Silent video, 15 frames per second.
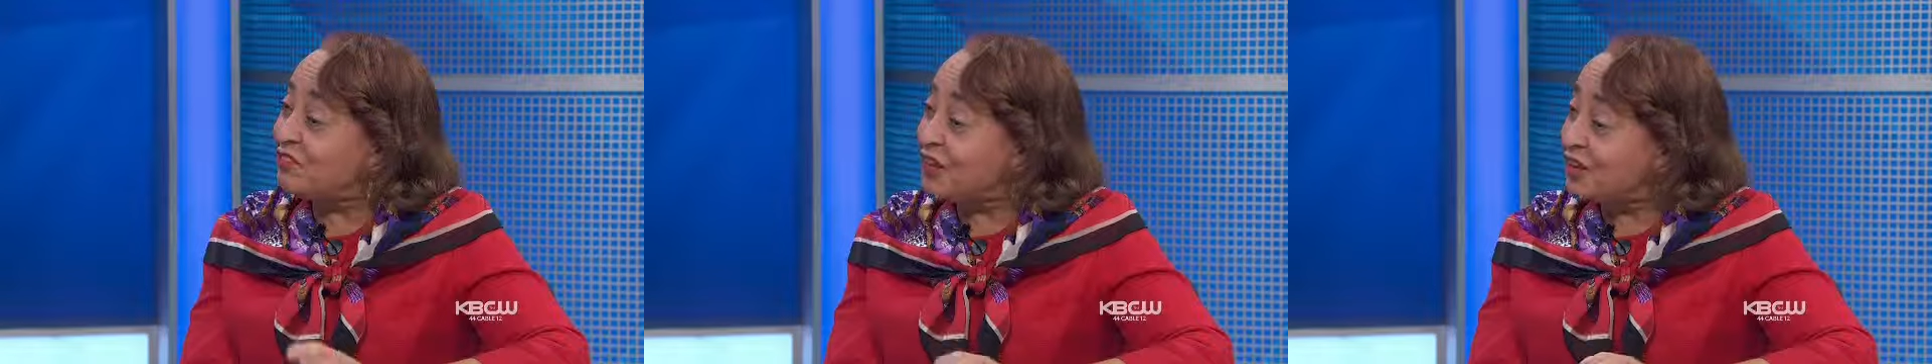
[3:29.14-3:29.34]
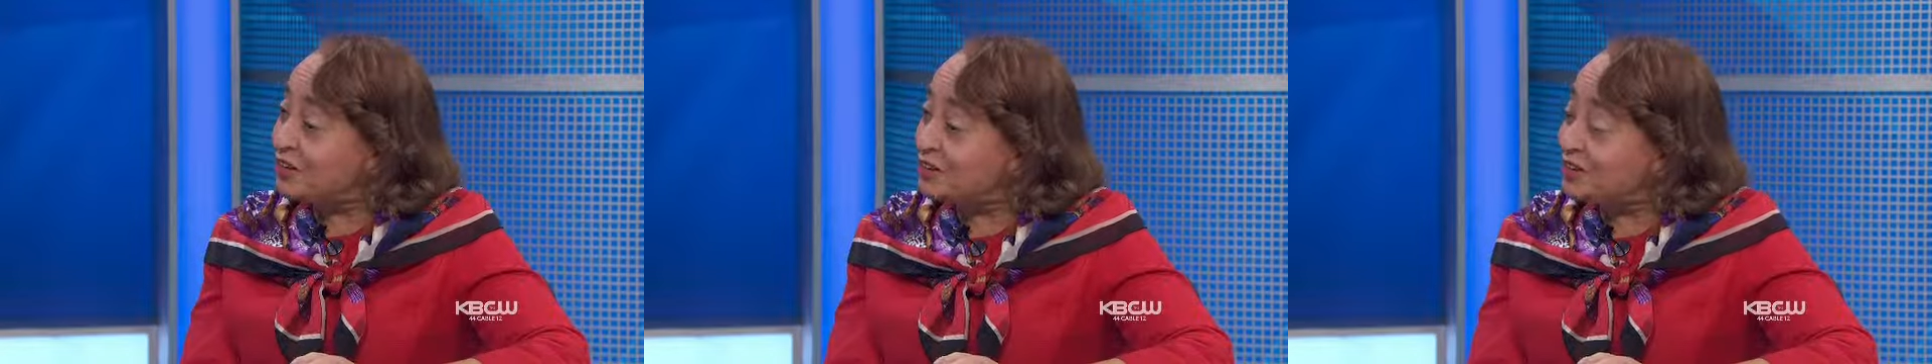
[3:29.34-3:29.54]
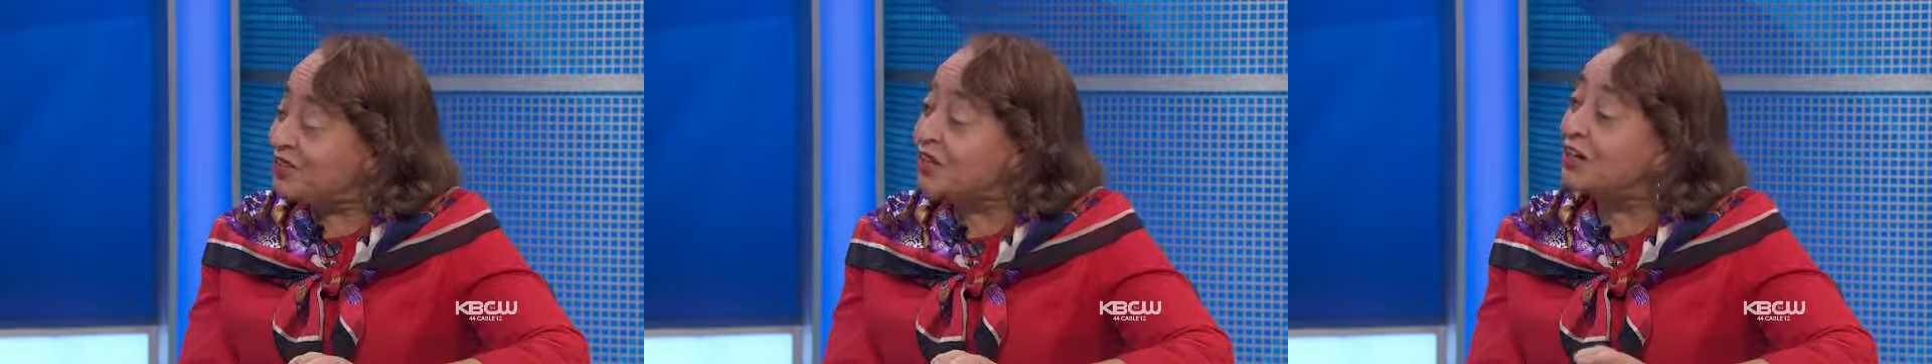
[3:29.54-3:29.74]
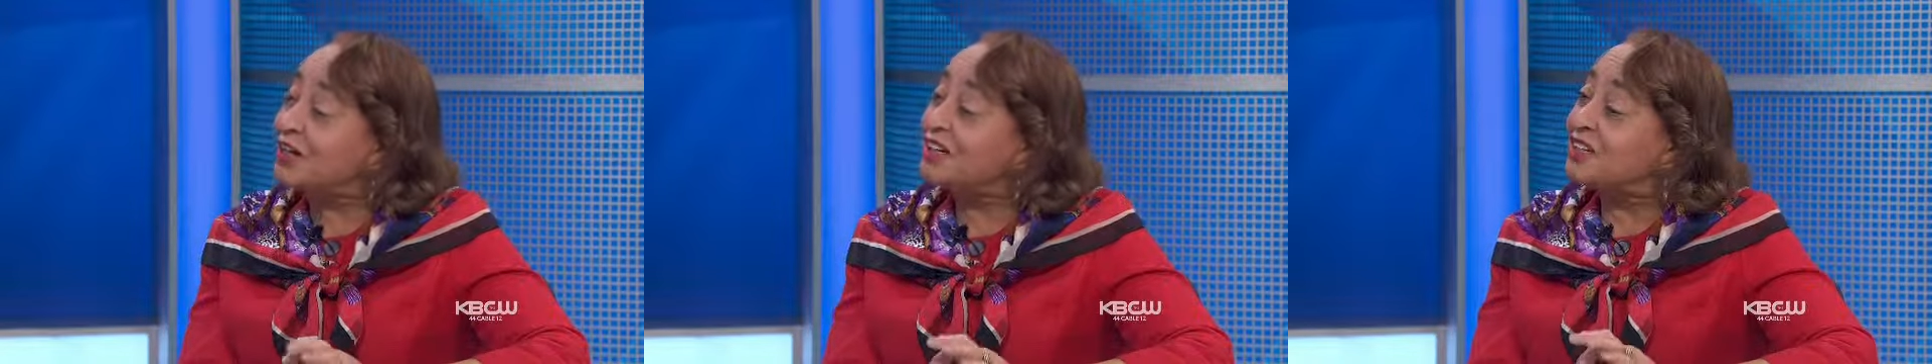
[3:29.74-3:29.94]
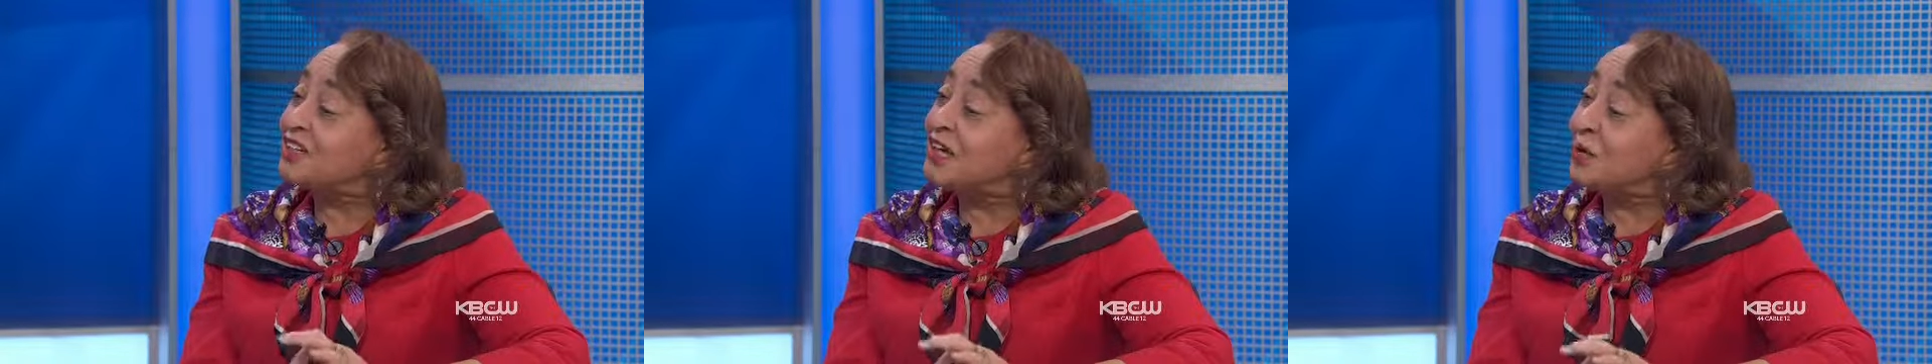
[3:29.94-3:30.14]
my father
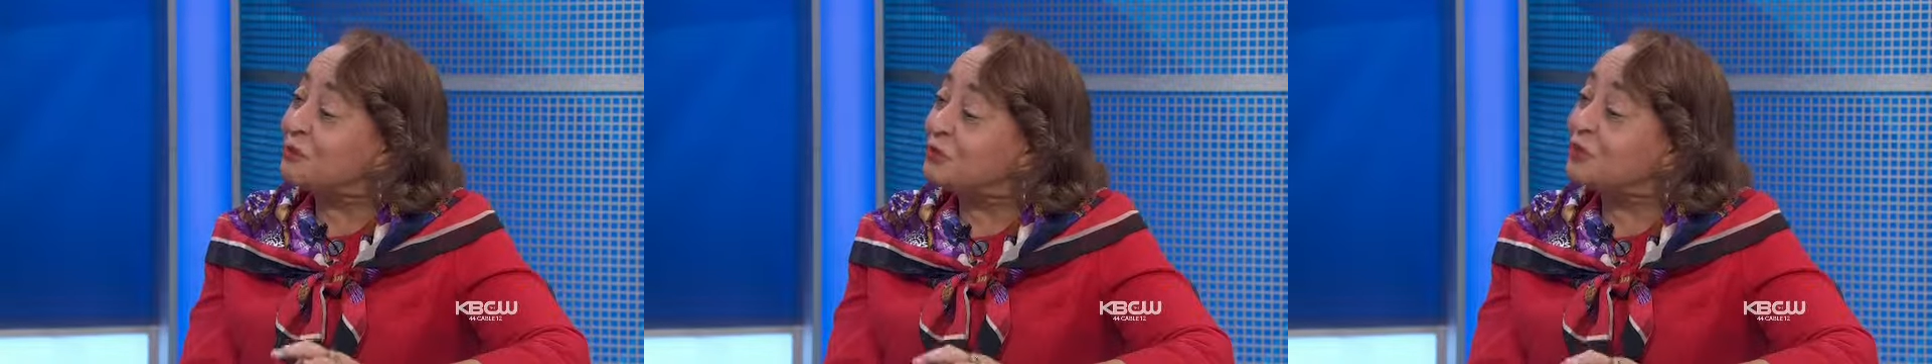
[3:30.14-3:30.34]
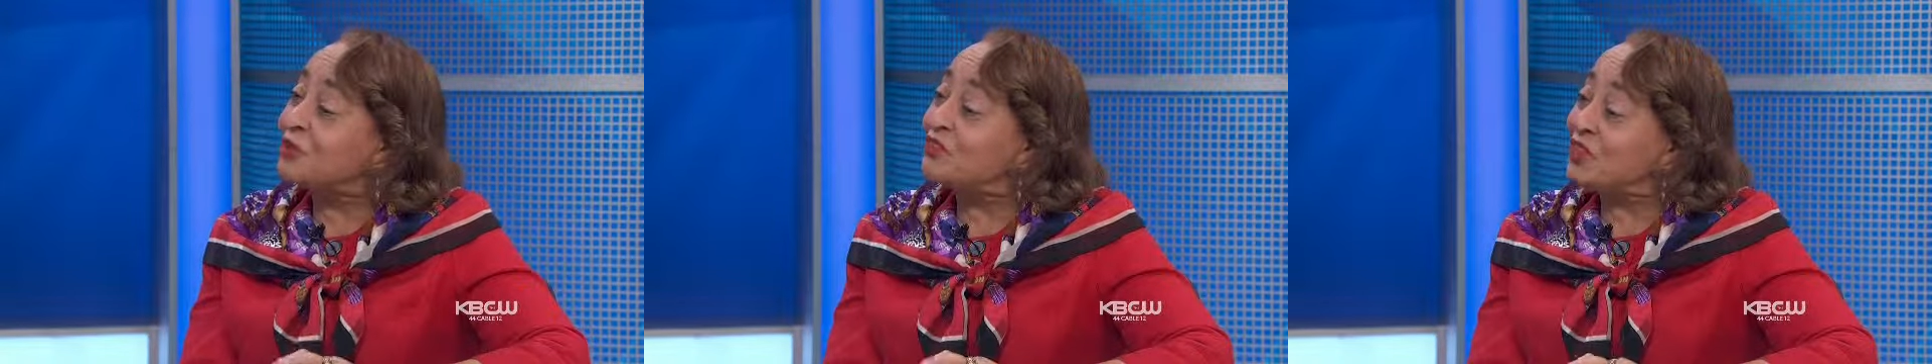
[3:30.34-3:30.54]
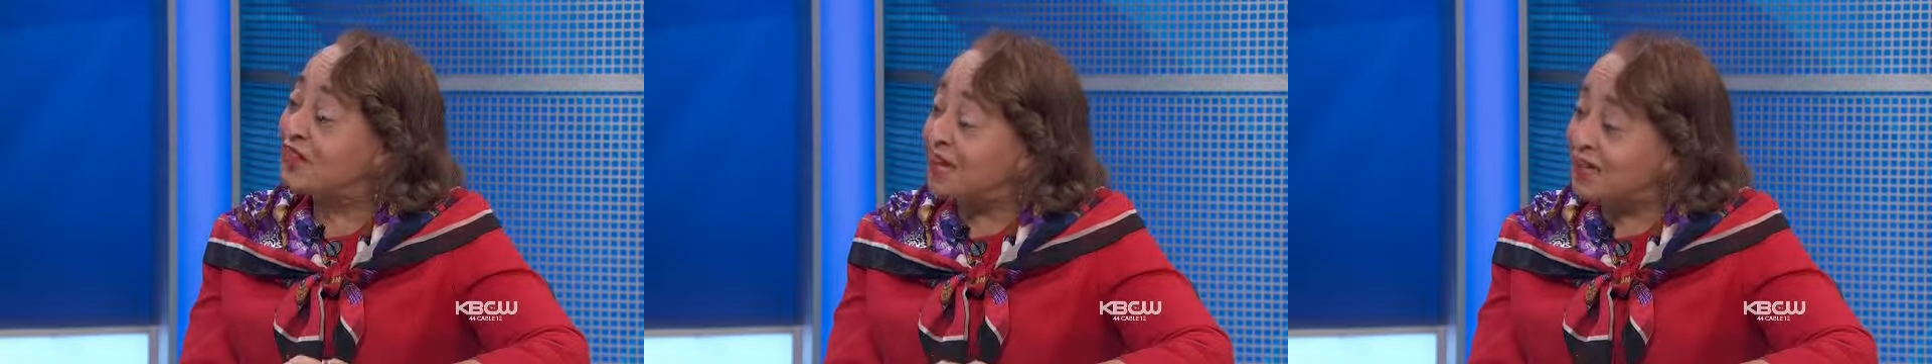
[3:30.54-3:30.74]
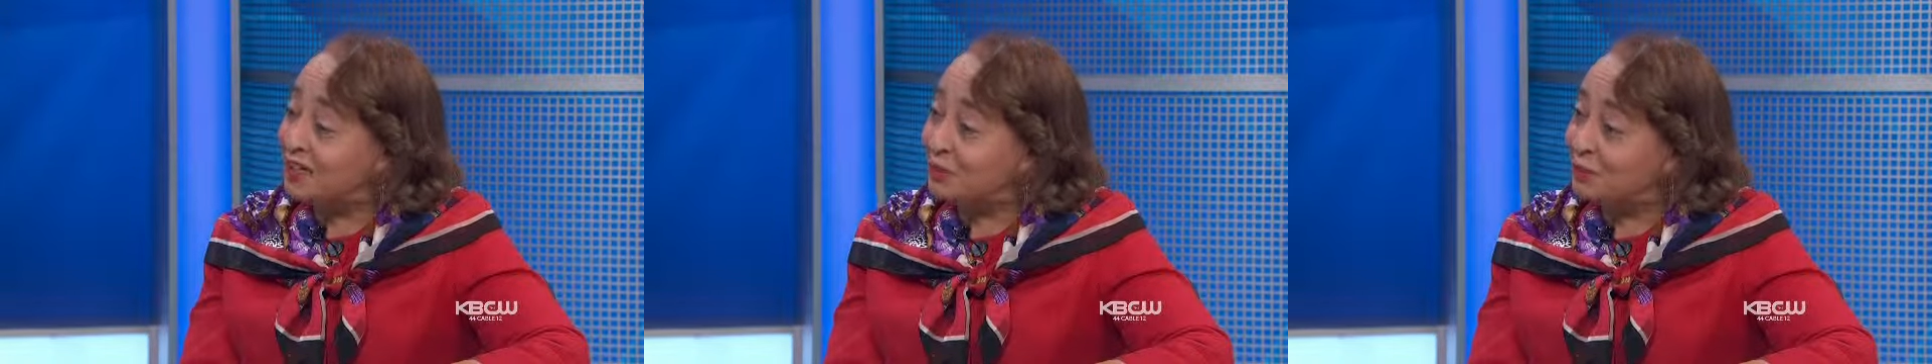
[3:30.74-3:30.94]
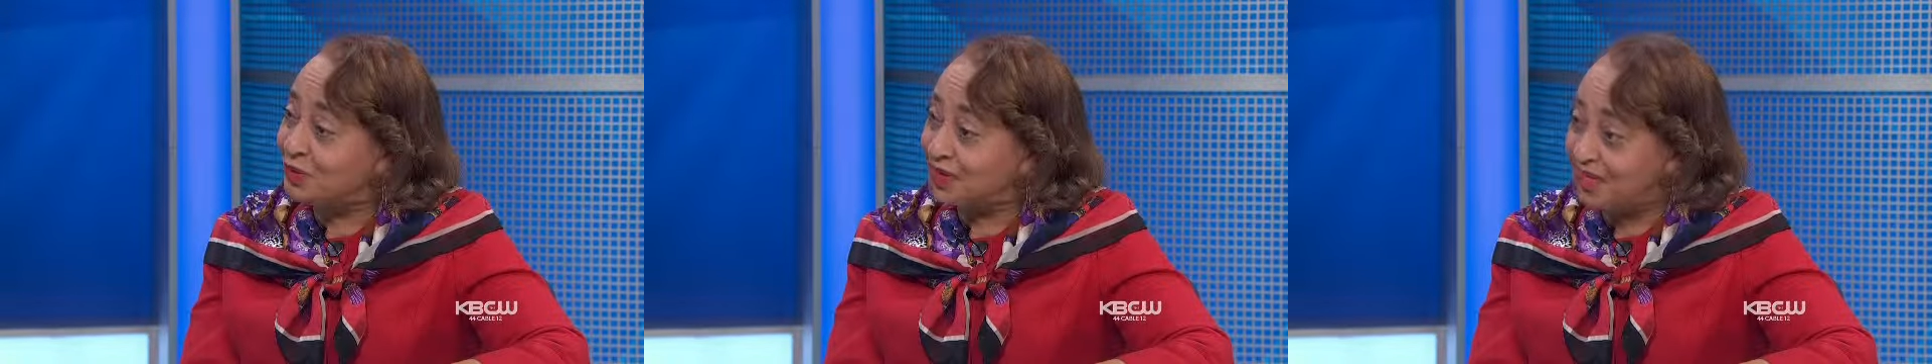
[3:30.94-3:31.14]
start a chapter of the
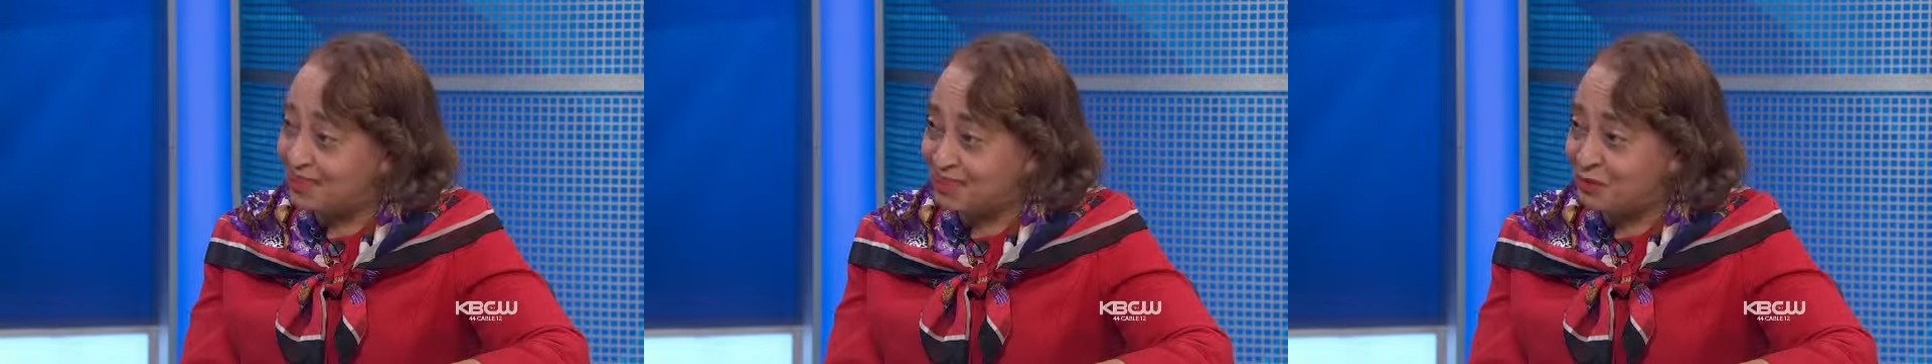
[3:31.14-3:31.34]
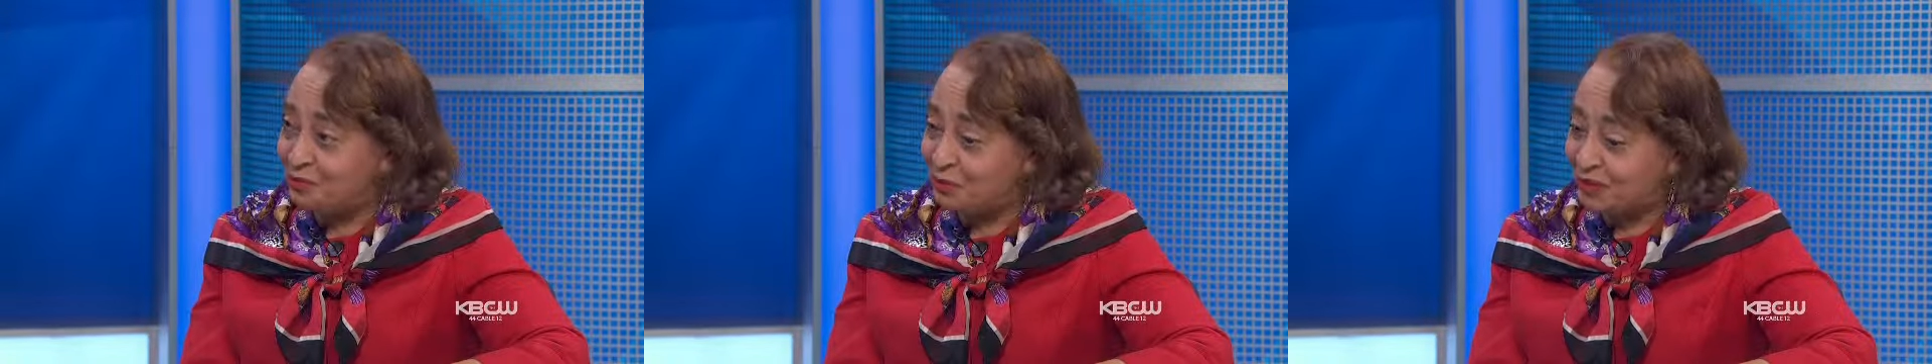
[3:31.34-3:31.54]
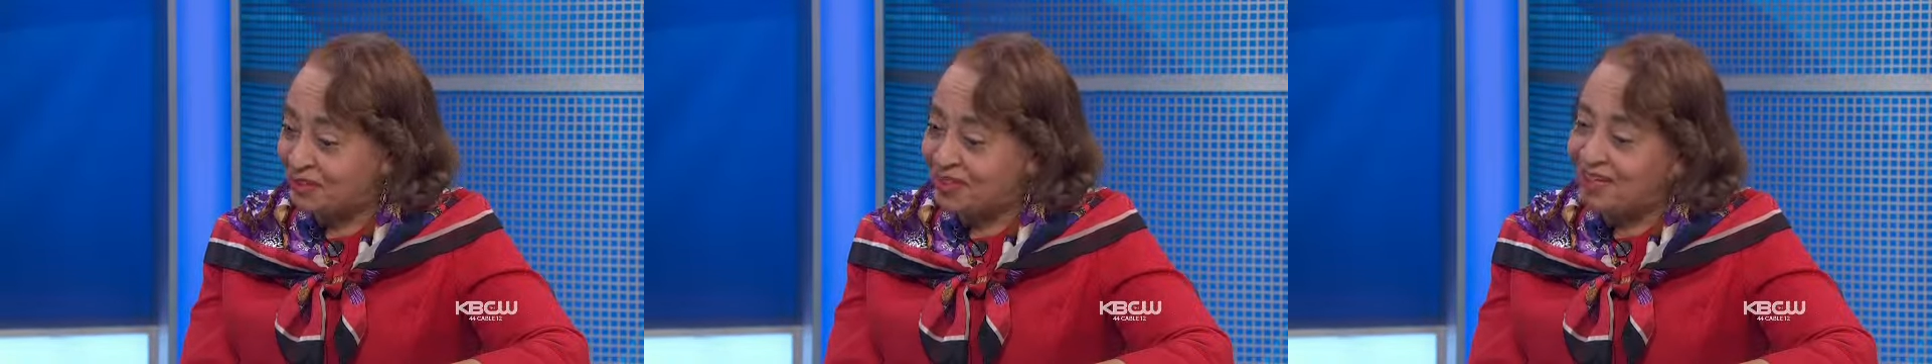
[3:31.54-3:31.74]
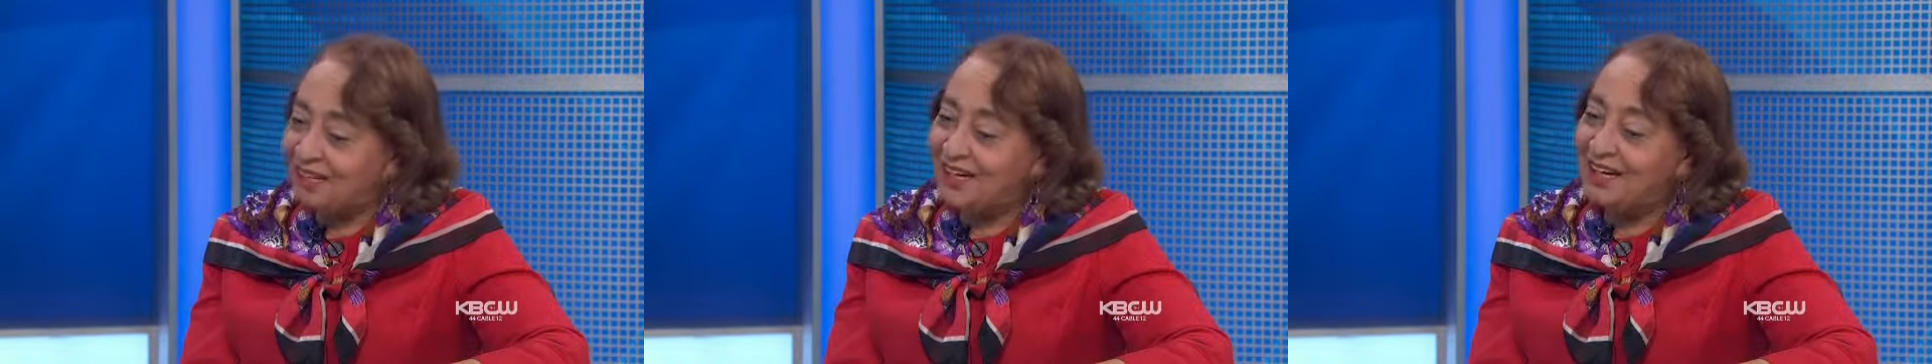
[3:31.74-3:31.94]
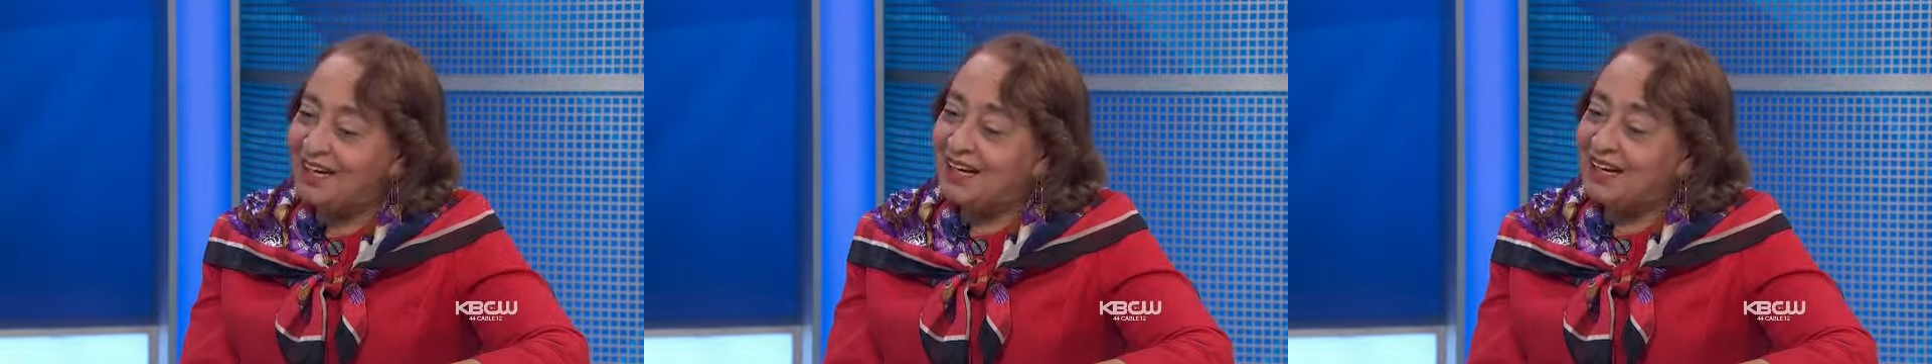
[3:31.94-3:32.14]
NAACP